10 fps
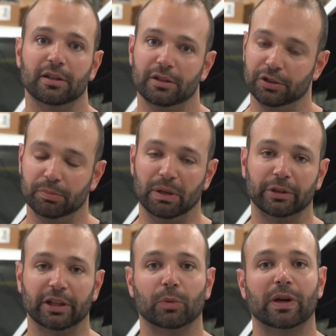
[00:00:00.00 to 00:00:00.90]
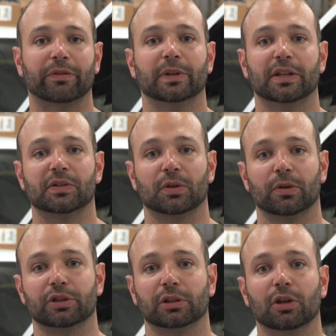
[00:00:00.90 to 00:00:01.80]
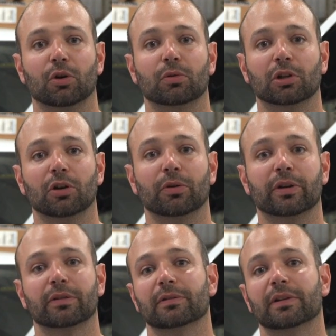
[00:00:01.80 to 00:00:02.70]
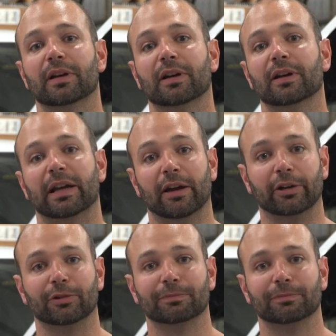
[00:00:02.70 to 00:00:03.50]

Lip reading: you should be able to get away from that surge at low load and idle.